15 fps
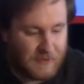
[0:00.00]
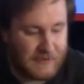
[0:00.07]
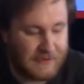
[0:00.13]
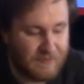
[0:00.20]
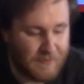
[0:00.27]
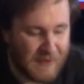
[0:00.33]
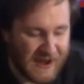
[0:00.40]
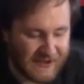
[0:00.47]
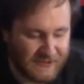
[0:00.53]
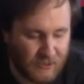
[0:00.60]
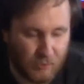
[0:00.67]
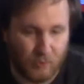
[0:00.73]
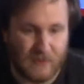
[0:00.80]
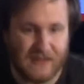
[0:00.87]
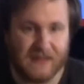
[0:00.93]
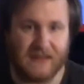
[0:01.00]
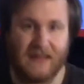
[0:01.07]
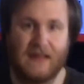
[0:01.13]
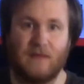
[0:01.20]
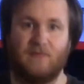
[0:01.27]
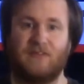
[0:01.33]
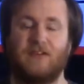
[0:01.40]
Even back in the Wii
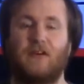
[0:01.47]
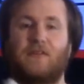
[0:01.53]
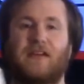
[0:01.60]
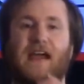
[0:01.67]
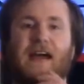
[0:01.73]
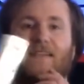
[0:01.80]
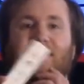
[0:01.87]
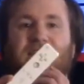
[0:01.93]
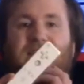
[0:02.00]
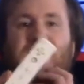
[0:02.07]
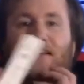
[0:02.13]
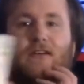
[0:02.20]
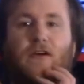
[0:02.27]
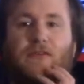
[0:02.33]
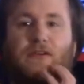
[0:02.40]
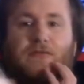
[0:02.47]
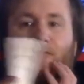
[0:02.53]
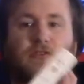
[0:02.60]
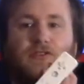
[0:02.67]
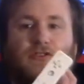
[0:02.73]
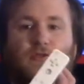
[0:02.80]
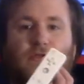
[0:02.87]
games, you know, they had this thing called the
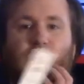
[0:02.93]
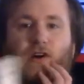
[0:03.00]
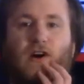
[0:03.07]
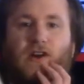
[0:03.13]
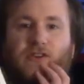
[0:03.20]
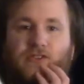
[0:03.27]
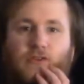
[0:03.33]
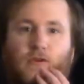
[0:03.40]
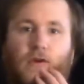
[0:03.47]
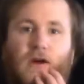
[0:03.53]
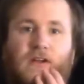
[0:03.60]
Virtual Console,